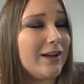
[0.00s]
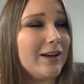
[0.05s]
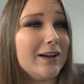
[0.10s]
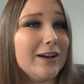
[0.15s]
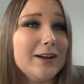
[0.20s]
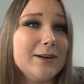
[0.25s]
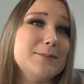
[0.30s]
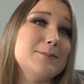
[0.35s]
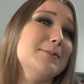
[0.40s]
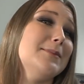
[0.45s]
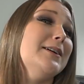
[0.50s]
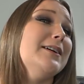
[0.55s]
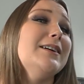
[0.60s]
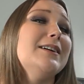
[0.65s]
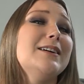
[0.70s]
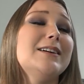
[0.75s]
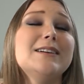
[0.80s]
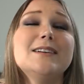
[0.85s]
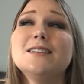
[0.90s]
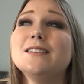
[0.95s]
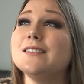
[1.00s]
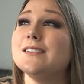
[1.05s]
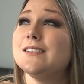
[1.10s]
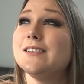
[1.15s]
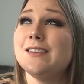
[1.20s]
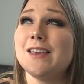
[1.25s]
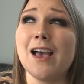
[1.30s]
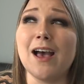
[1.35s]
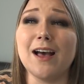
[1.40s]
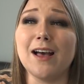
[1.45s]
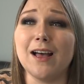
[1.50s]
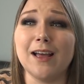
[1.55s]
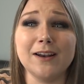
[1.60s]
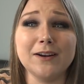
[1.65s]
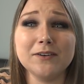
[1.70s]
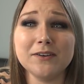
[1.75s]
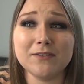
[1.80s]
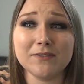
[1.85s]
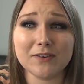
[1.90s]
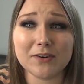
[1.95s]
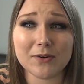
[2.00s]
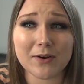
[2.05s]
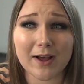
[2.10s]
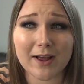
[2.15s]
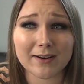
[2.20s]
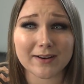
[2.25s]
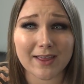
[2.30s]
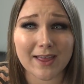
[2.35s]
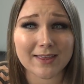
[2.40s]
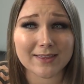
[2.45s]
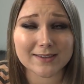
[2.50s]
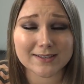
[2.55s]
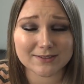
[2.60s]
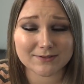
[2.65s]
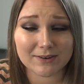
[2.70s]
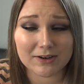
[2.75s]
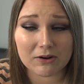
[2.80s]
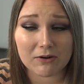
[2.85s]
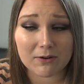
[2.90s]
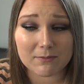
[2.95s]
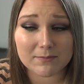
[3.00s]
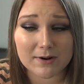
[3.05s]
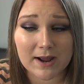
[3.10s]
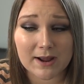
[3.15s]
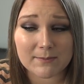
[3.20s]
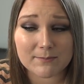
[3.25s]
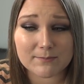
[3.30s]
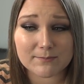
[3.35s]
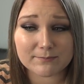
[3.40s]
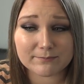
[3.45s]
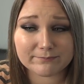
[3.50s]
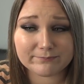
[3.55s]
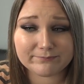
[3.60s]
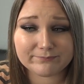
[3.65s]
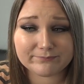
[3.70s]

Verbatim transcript: um, yeah, I don't even know how to end this video. I'm, I'm